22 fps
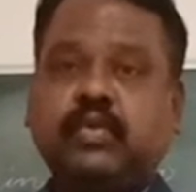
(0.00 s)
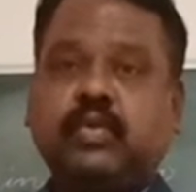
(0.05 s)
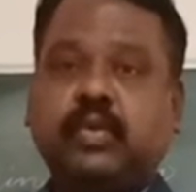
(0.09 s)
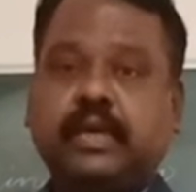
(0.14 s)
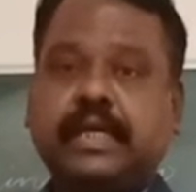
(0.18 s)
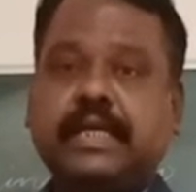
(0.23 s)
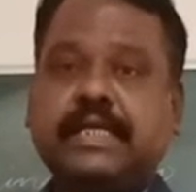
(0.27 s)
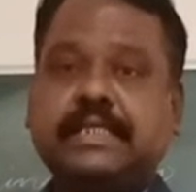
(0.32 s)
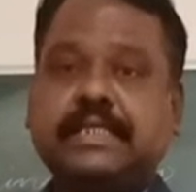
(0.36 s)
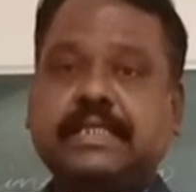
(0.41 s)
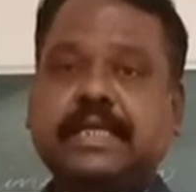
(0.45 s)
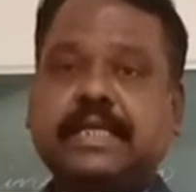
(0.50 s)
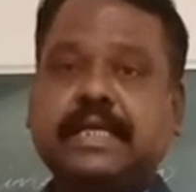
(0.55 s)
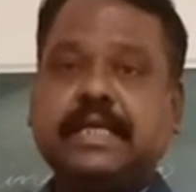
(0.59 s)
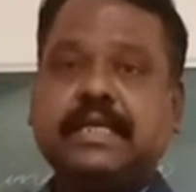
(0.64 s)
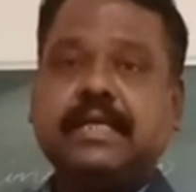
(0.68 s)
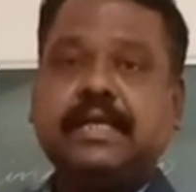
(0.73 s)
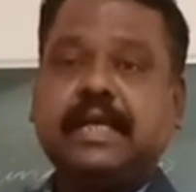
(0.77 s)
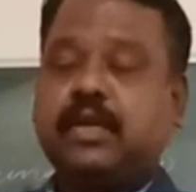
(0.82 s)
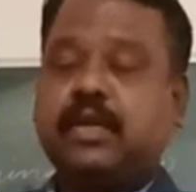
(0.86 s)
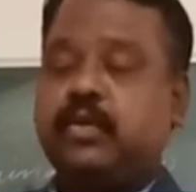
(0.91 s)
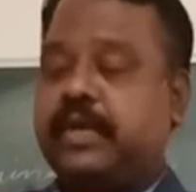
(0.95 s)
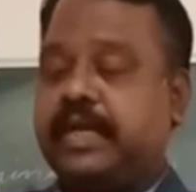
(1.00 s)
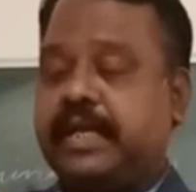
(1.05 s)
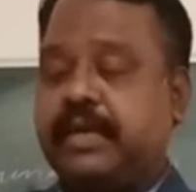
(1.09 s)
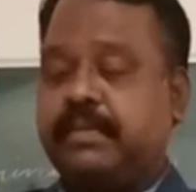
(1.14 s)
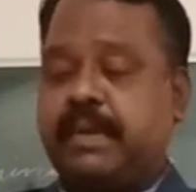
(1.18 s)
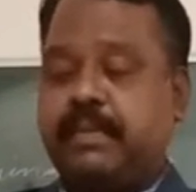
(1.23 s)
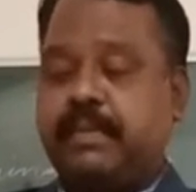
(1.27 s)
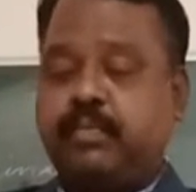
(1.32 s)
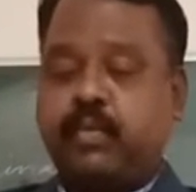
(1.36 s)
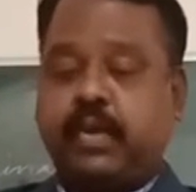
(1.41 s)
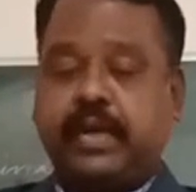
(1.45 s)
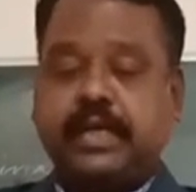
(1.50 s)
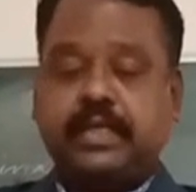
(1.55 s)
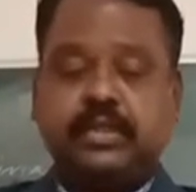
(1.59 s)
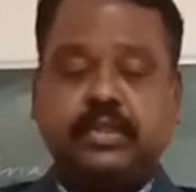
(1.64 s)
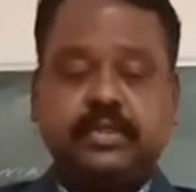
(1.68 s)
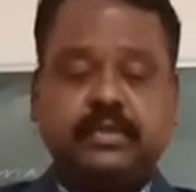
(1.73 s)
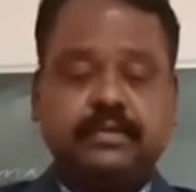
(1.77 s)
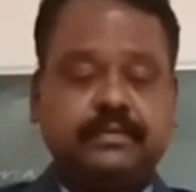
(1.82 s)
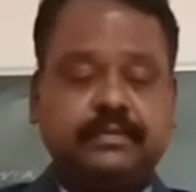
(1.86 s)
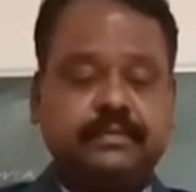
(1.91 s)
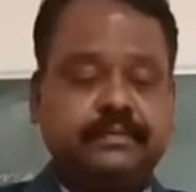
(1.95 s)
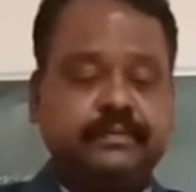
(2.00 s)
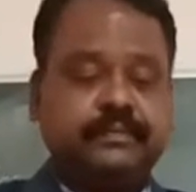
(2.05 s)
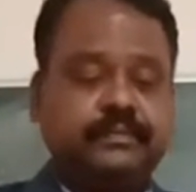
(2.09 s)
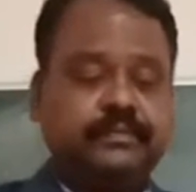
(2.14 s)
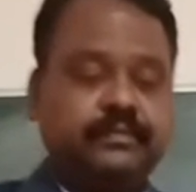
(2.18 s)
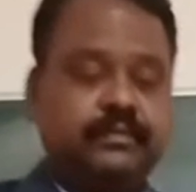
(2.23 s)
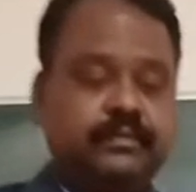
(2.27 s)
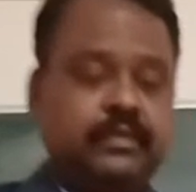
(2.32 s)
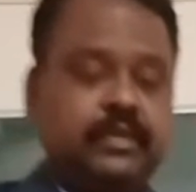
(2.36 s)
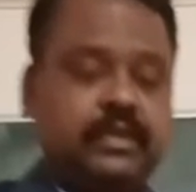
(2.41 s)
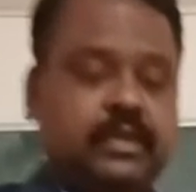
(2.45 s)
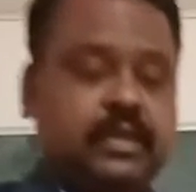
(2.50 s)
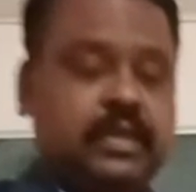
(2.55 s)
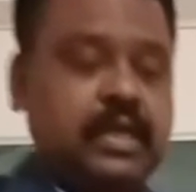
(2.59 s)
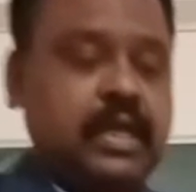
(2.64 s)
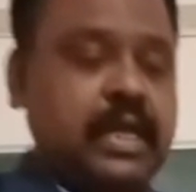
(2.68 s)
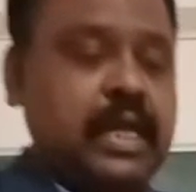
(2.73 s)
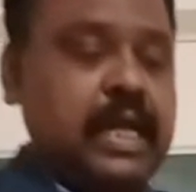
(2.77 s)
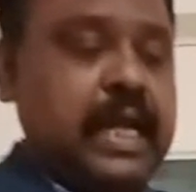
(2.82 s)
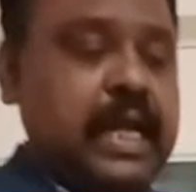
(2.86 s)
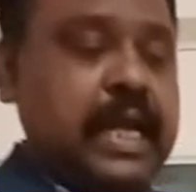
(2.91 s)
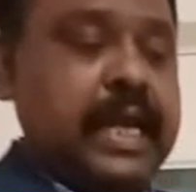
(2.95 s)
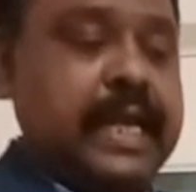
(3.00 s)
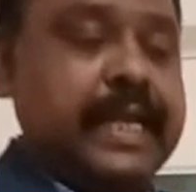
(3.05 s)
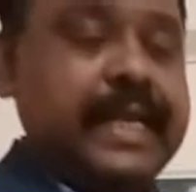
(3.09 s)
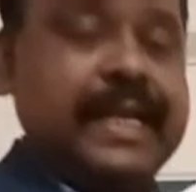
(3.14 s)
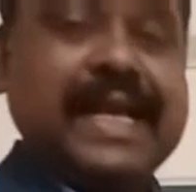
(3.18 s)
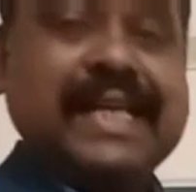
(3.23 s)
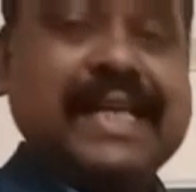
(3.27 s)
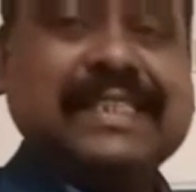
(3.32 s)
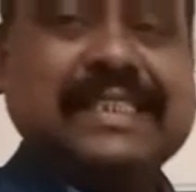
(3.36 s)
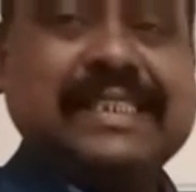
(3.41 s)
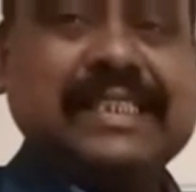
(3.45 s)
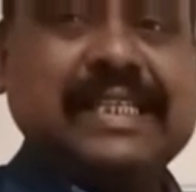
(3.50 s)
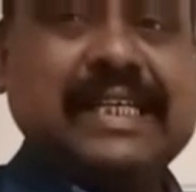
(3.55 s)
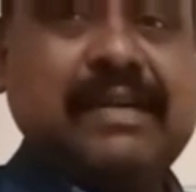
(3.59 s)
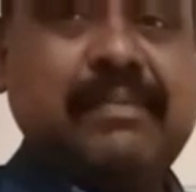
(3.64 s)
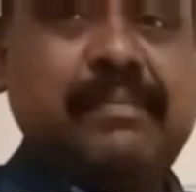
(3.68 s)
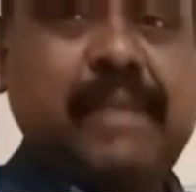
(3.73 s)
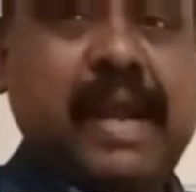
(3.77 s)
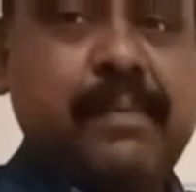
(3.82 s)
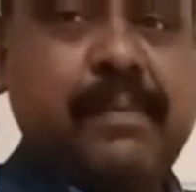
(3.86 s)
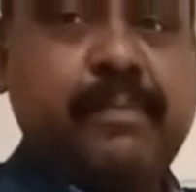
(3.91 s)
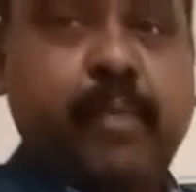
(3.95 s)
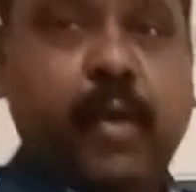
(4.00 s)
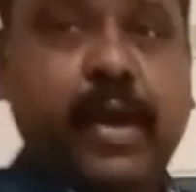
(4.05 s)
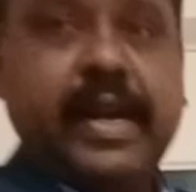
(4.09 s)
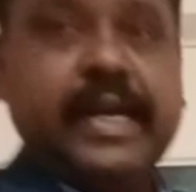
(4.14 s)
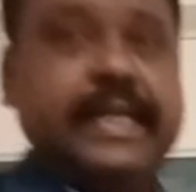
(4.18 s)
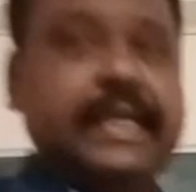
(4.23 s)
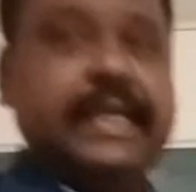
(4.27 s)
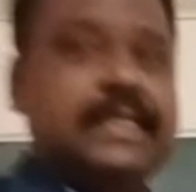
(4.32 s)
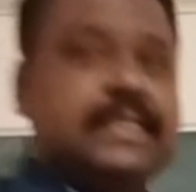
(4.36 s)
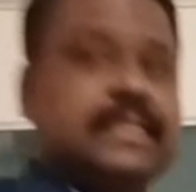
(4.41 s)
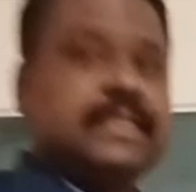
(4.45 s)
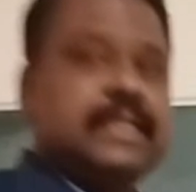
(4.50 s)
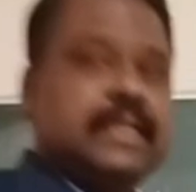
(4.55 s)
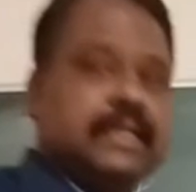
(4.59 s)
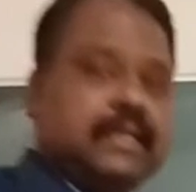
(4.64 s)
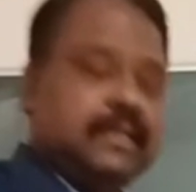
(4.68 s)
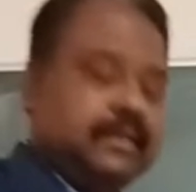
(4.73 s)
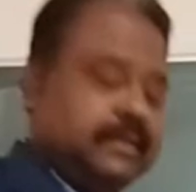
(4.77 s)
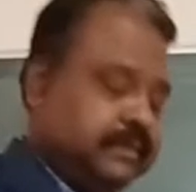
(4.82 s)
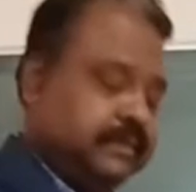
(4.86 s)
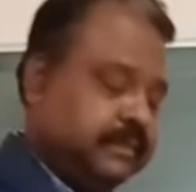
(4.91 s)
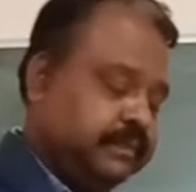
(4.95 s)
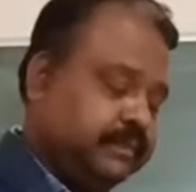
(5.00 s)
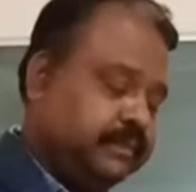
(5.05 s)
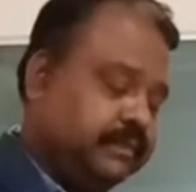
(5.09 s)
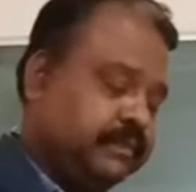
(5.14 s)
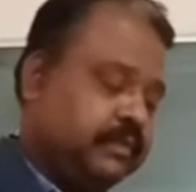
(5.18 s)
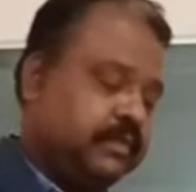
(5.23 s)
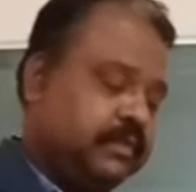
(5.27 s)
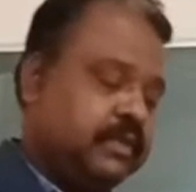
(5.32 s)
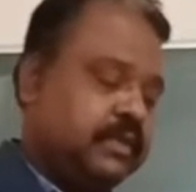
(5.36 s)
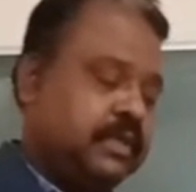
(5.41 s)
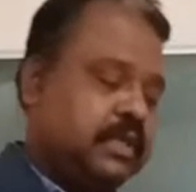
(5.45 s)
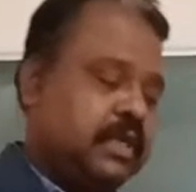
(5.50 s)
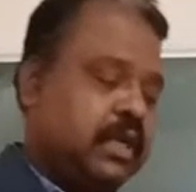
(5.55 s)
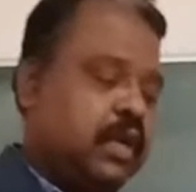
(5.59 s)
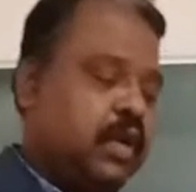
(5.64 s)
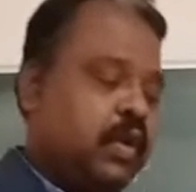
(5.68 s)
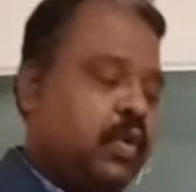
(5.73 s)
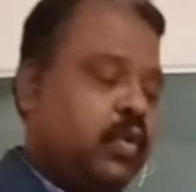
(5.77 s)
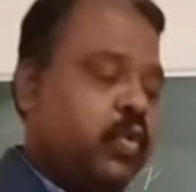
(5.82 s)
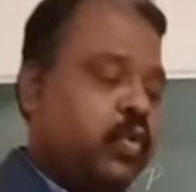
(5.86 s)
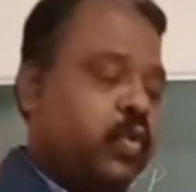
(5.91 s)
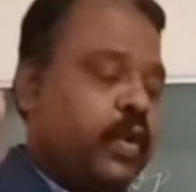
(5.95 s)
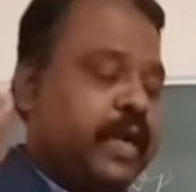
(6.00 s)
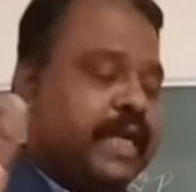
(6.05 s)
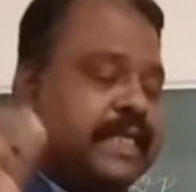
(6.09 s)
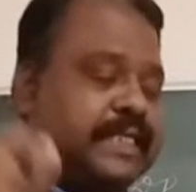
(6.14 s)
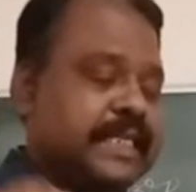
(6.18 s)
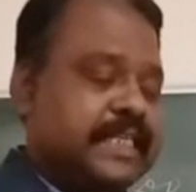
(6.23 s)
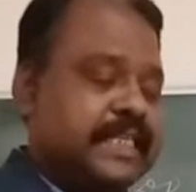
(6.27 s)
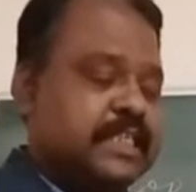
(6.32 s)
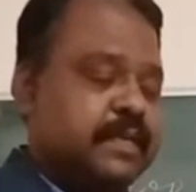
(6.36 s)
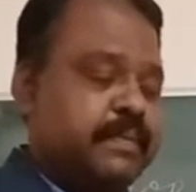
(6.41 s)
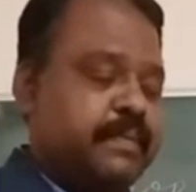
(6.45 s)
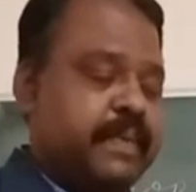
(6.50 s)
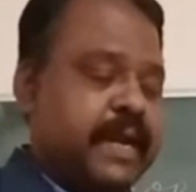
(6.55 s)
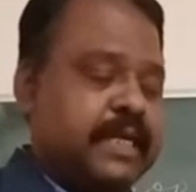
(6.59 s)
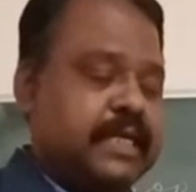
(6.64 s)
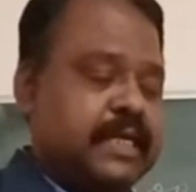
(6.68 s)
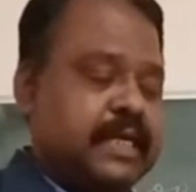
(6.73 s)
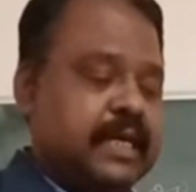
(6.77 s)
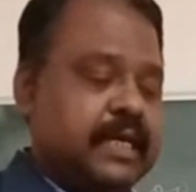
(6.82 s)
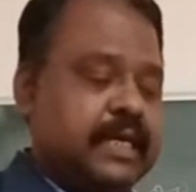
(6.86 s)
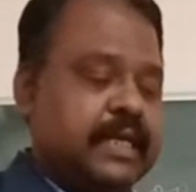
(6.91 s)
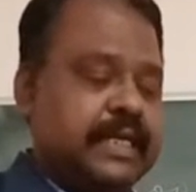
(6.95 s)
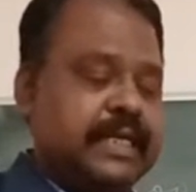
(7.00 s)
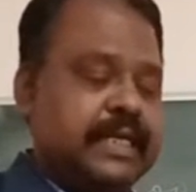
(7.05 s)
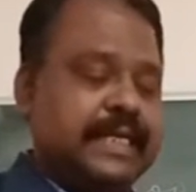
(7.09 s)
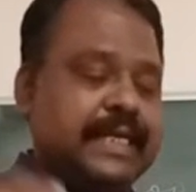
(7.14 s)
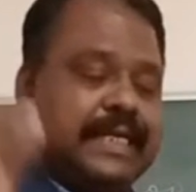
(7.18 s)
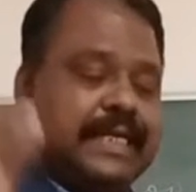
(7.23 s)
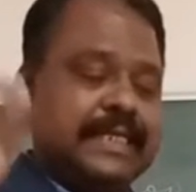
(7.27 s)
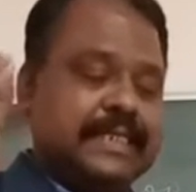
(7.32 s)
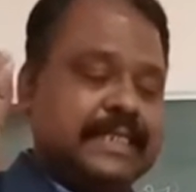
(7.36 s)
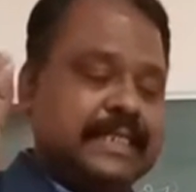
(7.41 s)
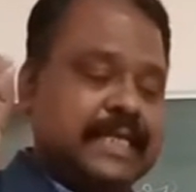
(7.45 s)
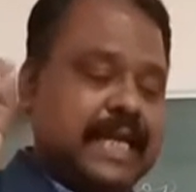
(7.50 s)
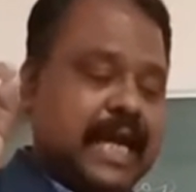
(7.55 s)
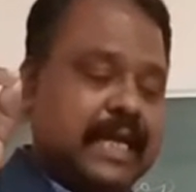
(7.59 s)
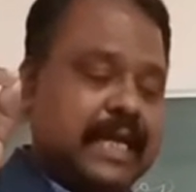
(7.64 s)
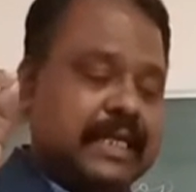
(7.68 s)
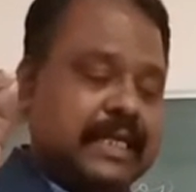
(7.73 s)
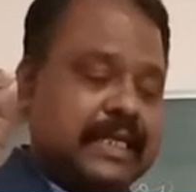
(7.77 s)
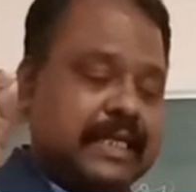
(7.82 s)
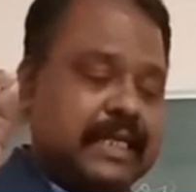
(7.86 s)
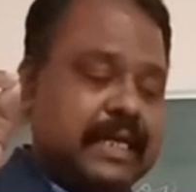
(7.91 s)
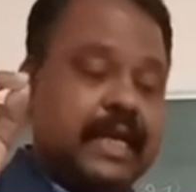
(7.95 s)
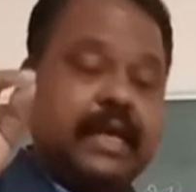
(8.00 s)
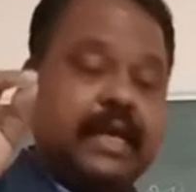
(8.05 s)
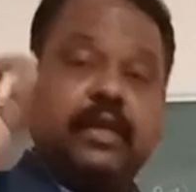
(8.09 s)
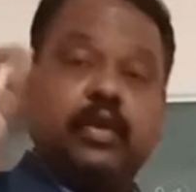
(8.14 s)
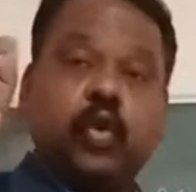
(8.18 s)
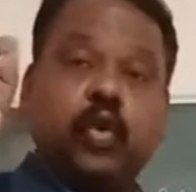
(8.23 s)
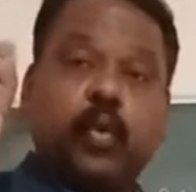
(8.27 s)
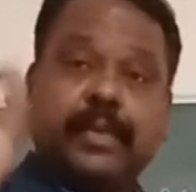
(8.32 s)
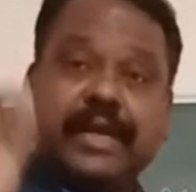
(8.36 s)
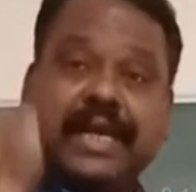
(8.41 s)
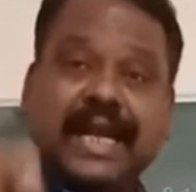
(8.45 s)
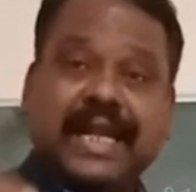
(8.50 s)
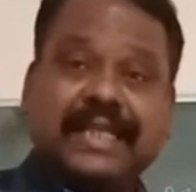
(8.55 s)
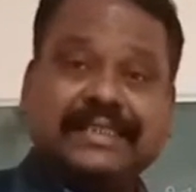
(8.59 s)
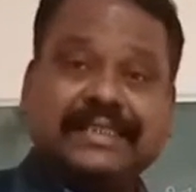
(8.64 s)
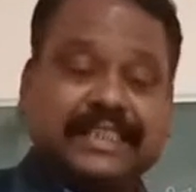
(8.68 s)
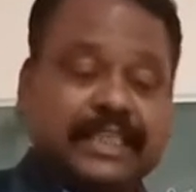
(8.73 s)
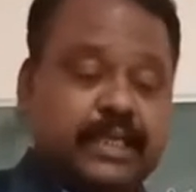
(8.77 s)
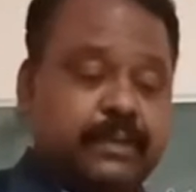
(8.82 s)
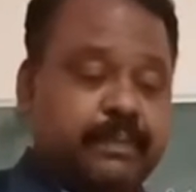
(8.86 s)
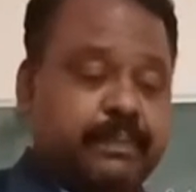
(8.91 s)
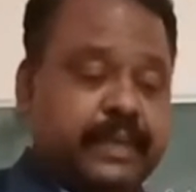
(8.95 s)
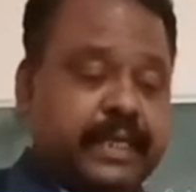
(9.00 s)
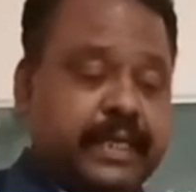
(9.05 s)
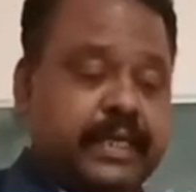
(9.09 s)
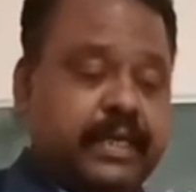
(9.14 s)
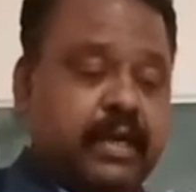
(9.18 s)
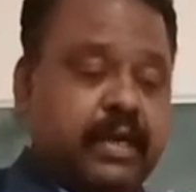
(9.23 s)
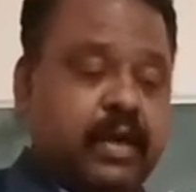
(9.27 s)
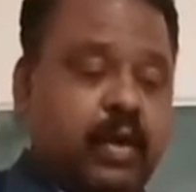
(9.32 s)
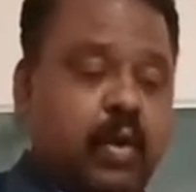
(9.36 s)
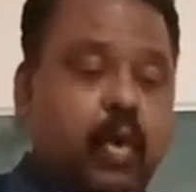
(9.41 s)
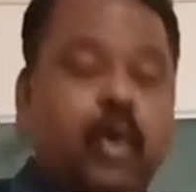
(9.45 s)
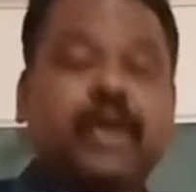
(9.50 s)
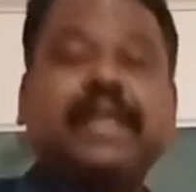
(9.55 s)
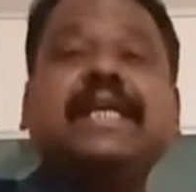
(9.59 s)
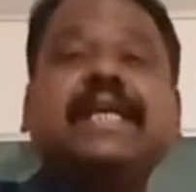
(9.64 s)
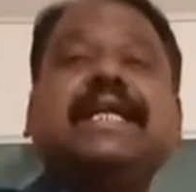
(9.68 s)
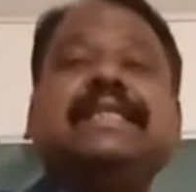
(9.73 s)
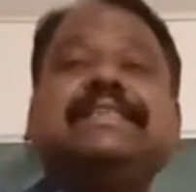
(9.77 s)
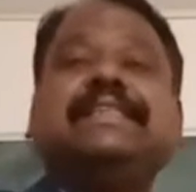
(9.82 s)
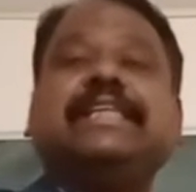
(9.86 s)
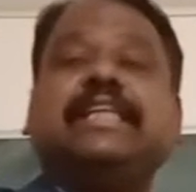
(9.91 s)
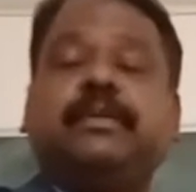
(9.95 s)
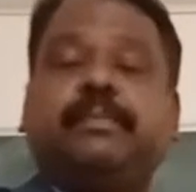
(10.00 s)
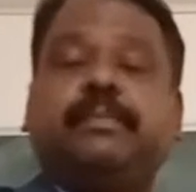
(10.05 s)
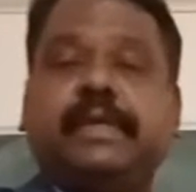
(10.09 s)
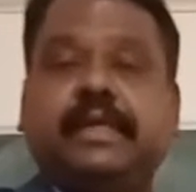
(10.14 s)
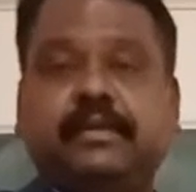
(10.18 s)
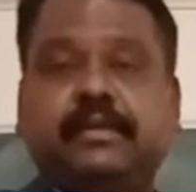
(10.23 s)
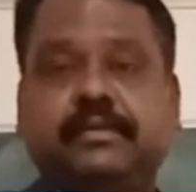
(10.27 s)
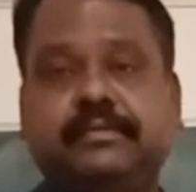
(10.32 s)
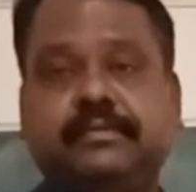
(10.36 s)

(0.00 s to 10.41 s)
Okay, is it clear? Are you getting my point? Next, my point is which is better, national nominal GDP or real GDP?